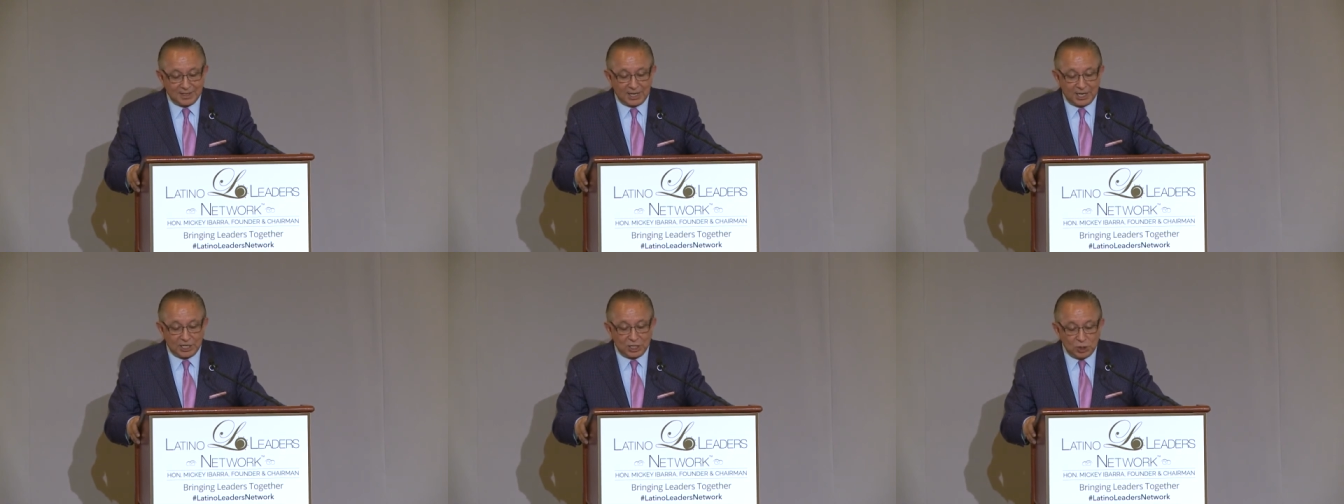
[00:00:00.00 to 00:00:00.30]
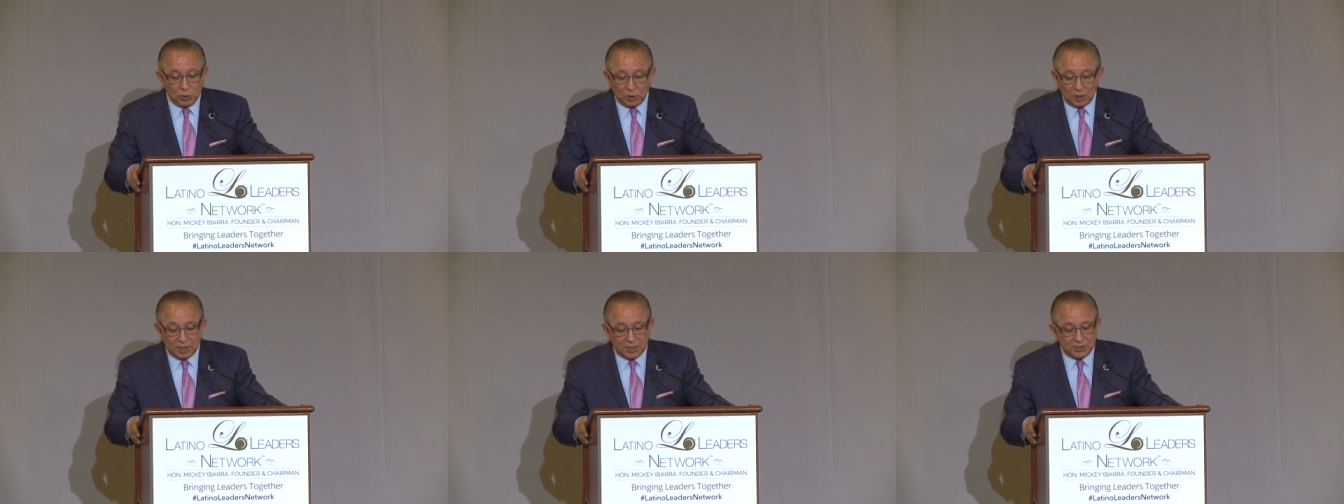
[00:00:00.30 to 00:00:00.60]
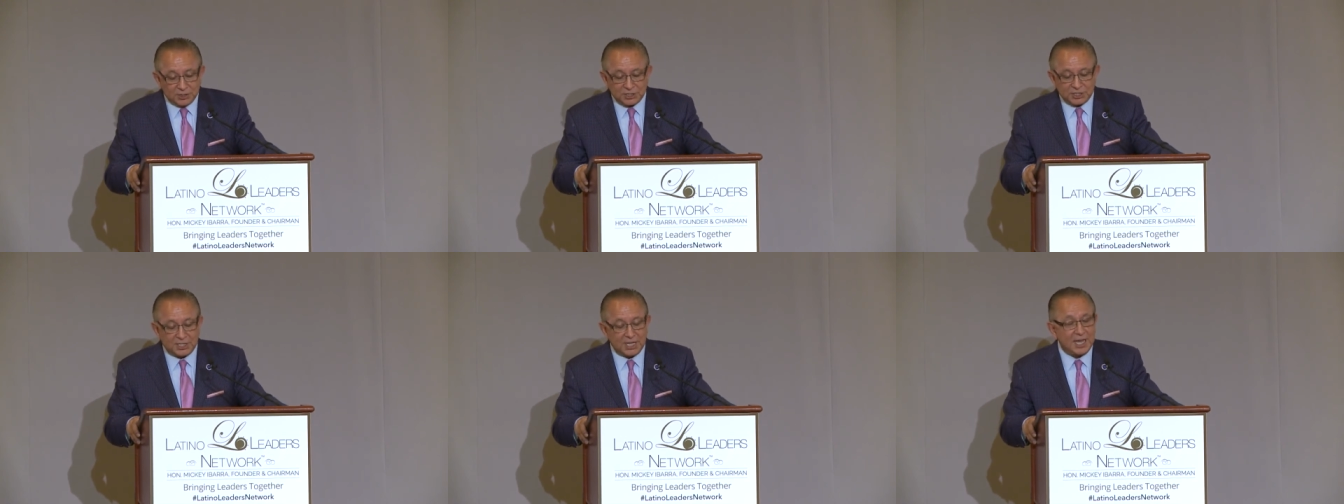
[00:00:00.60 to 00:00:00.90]
And you'll
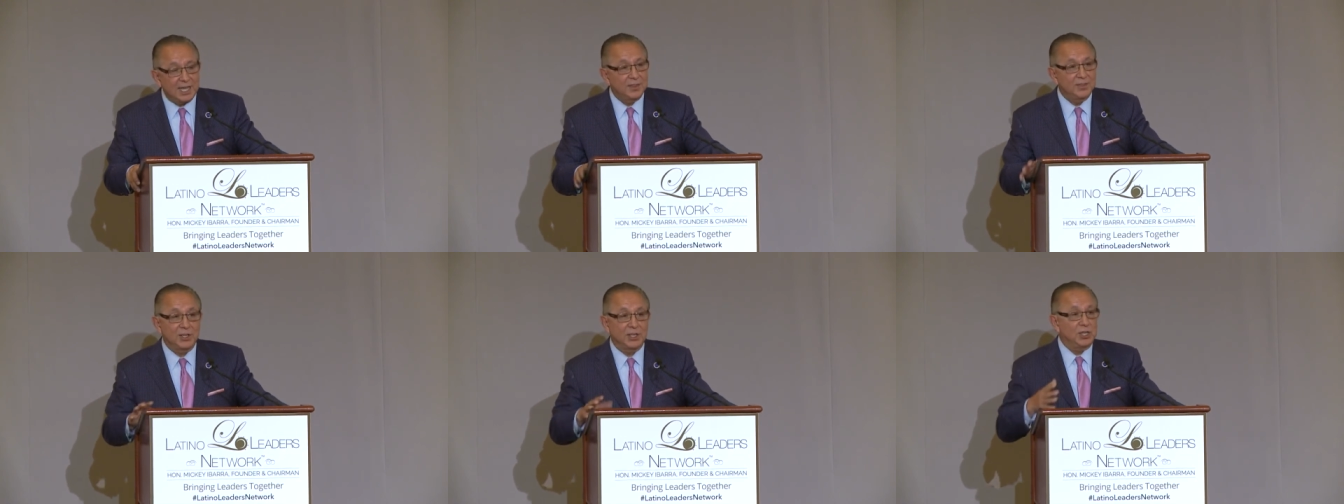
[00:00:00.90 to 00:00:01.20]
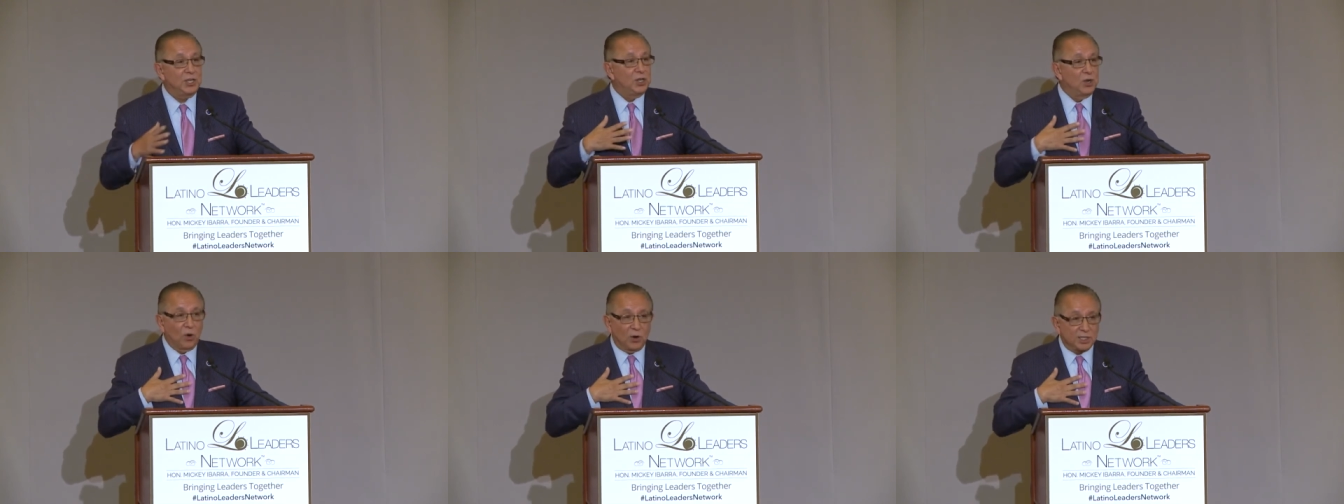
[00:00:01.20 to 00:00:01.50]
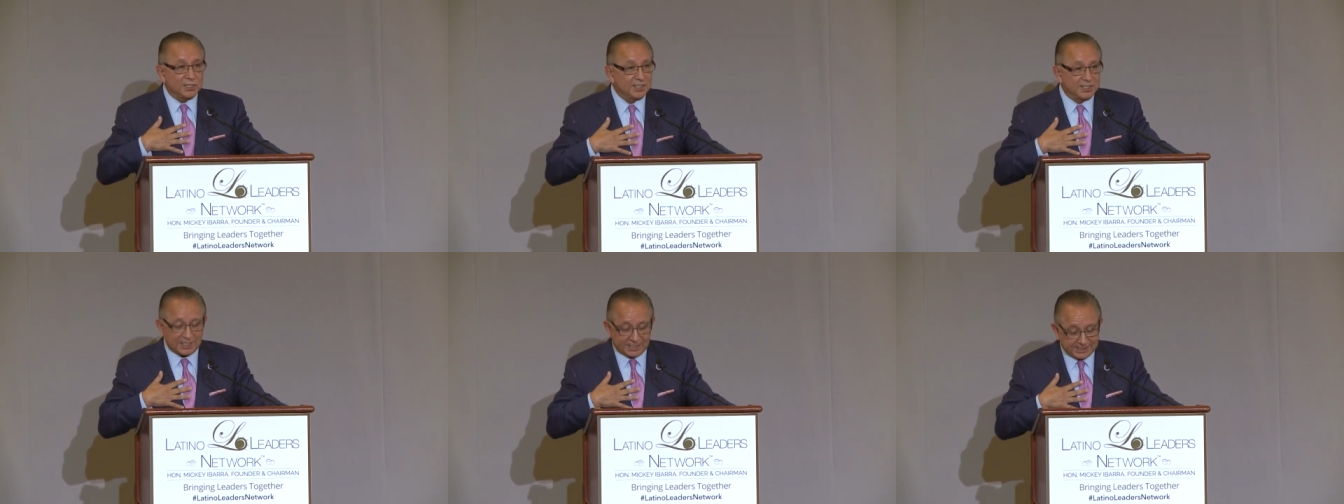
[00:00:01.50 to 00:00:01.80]
understand that
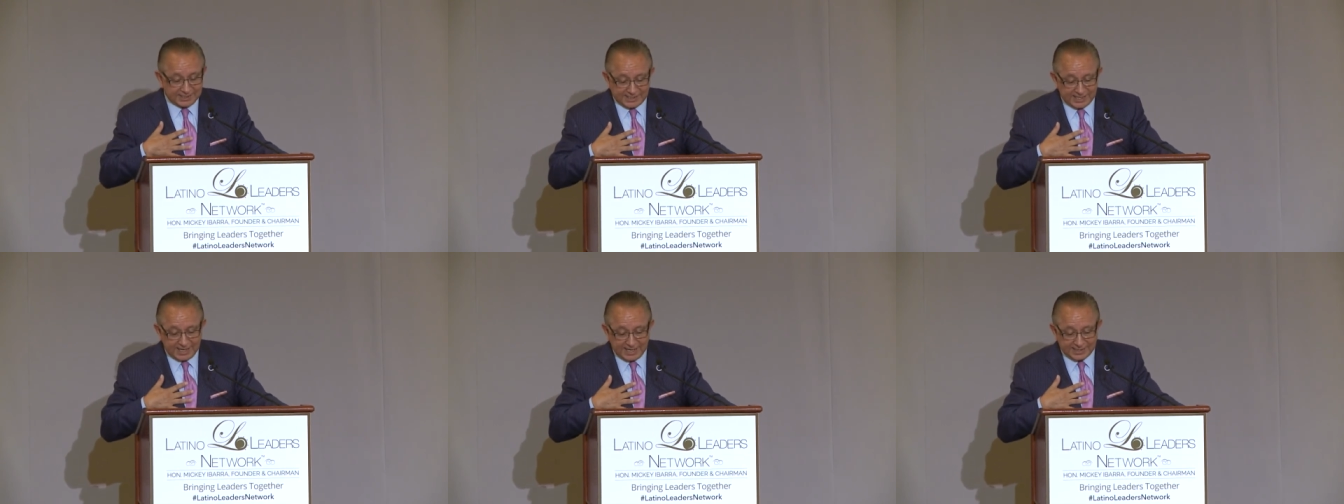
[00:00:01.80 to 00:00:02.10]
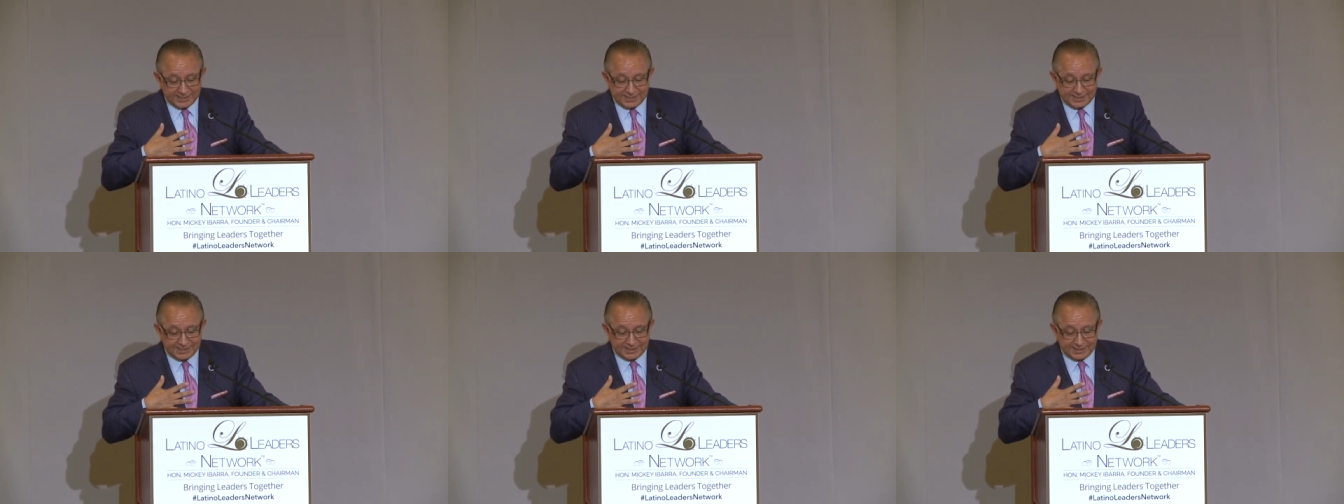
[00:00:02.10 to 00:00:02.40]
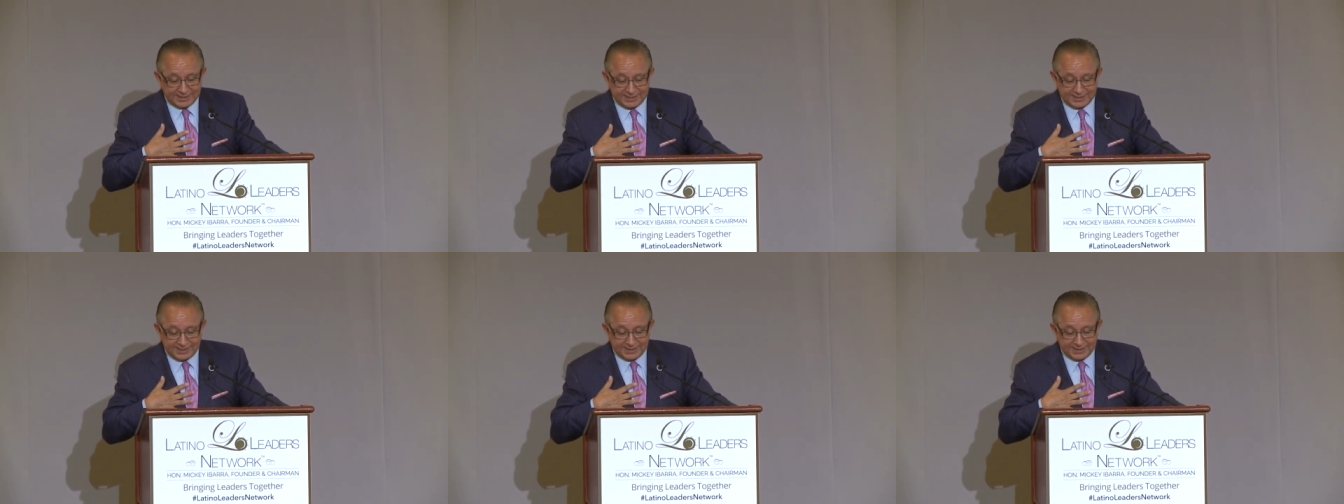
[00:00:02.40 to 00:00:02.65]
your success